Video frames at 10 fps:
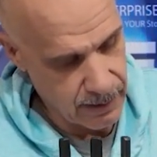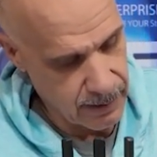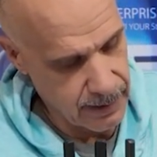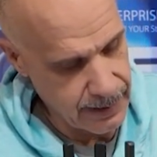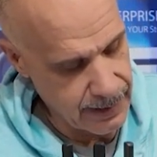
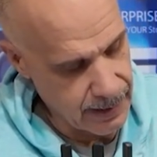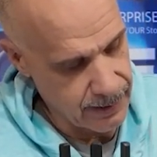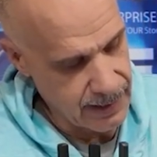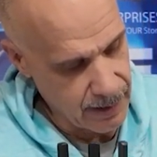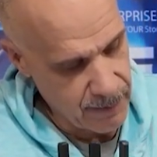
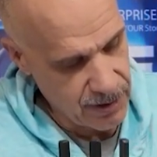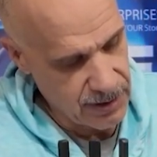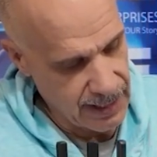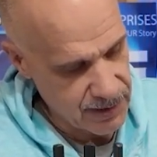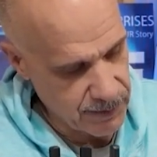the
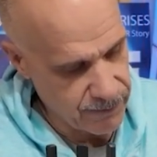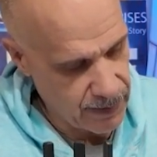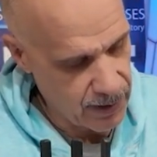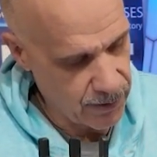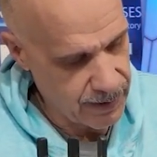image as we
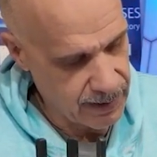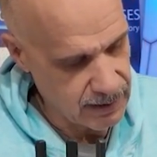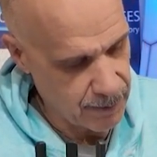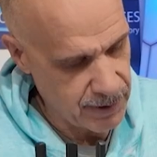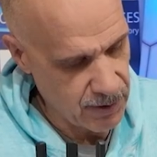fire
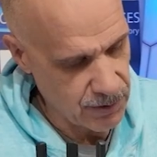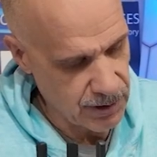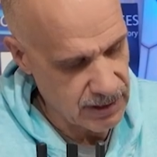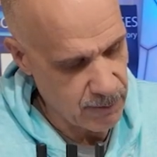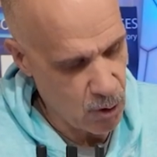things up here in
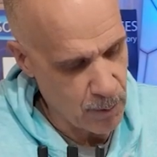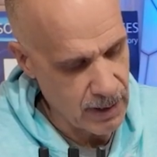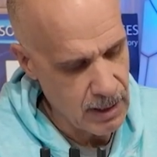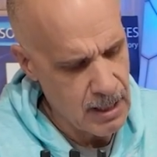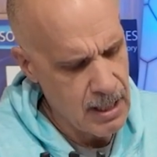just a moment.